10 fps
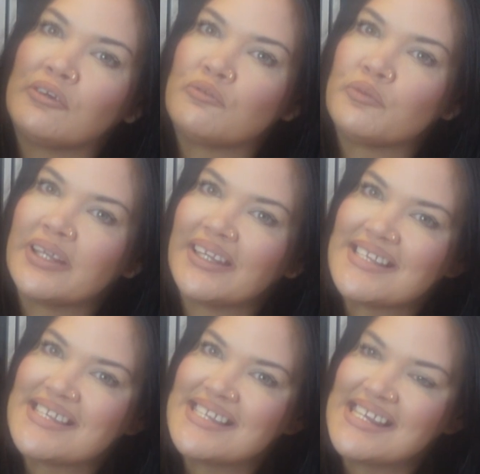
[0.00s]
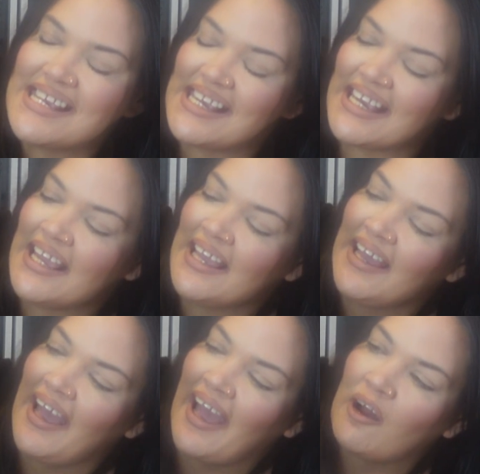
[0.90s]
can really see
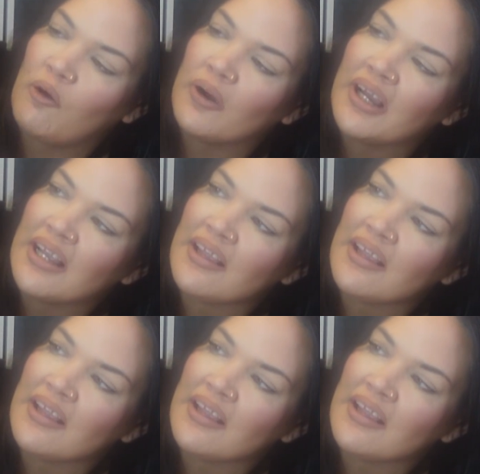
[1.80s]
how